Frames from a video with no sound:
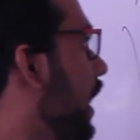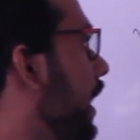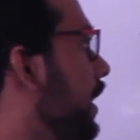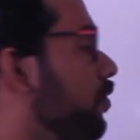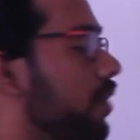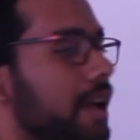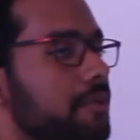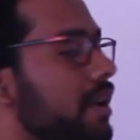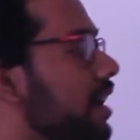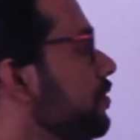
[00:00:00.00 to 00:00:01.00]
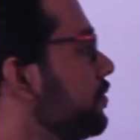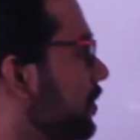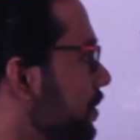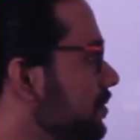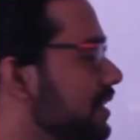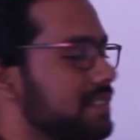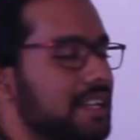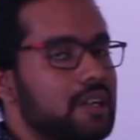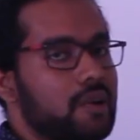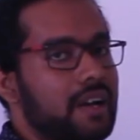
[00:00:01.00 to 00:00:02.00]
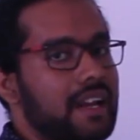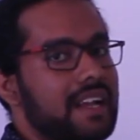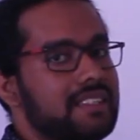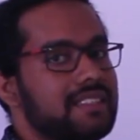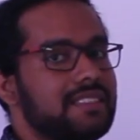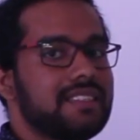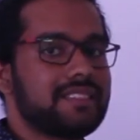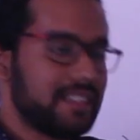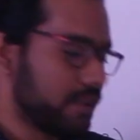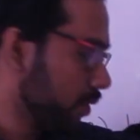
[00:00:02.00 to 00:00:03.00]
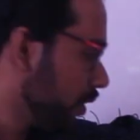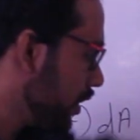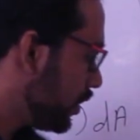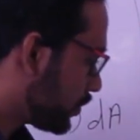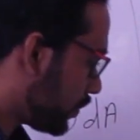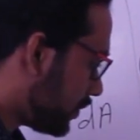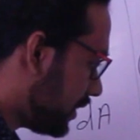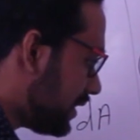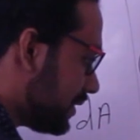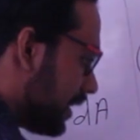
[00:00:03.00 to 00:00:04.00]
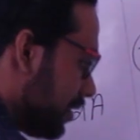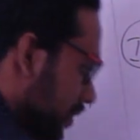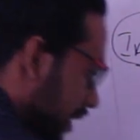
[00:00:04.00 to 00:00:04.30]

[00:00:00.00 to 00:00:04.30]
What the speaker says: and y bar from the centroidal axis is 0. So this term